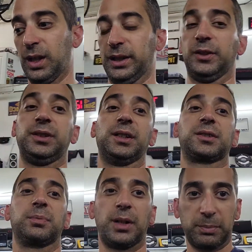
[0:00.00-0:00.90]
now, yes,
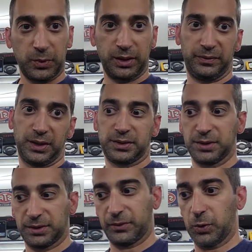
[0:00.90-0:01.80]
the proper way to fix
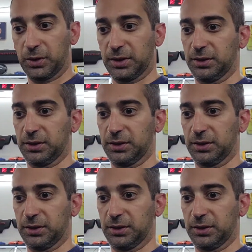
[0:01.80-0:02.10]
this, of course,